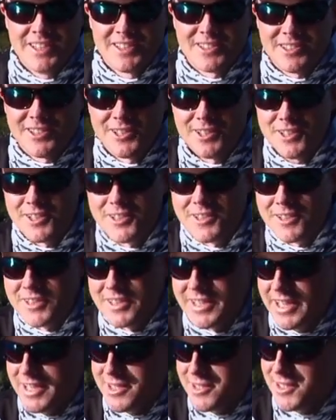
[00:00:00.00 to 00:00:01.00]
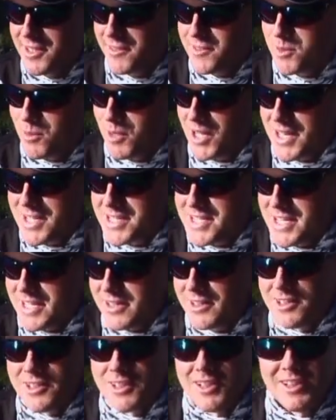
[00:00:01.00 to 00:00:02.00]
So get yourself some light
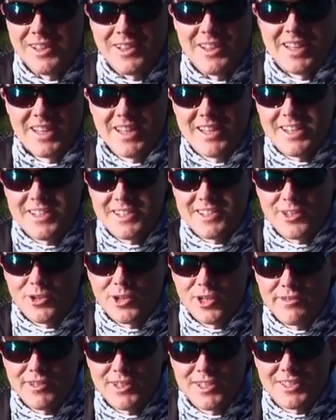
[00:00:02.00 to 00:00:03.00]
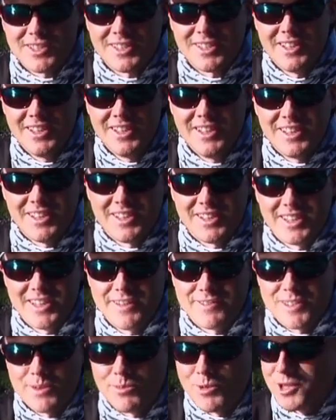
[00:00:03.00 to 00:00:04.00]
tackle, head onto the rivers, and
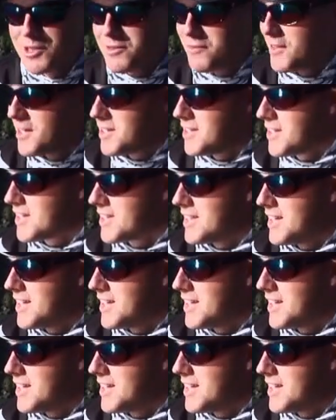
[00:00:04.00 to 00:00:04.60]
have some good fun like